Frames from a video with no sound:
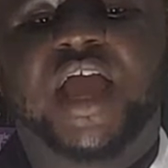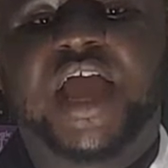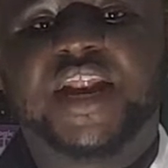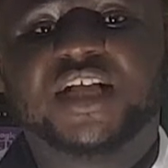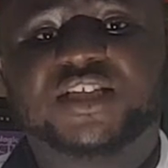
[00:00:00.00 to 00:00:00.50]

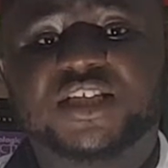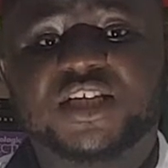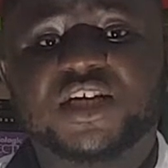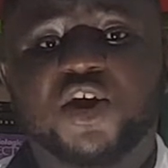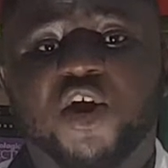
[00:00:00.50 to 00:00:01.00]

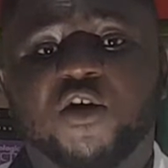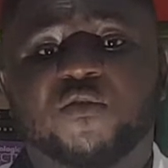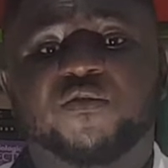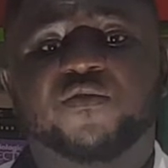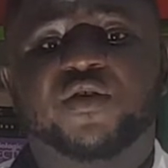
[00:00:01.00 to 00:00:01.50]
energy
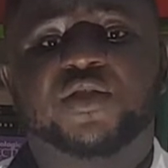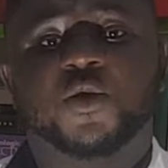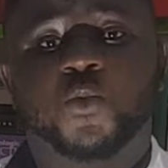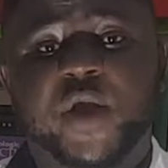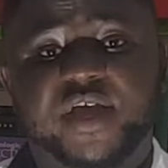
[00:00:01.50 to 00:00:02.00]
of the
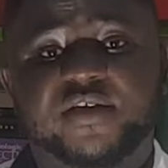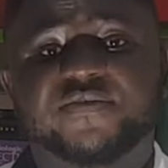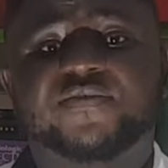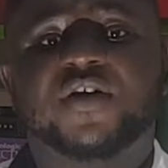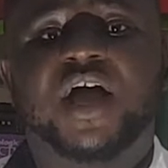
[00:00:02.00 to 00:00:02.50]
wave
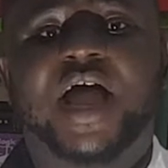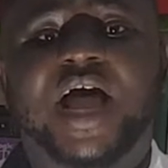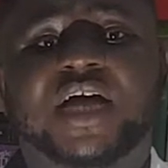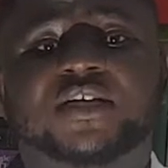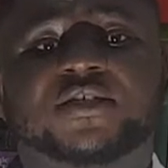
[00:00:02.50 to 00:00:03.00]

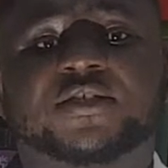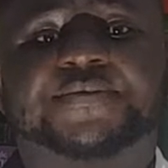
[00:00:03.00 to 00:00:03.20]
and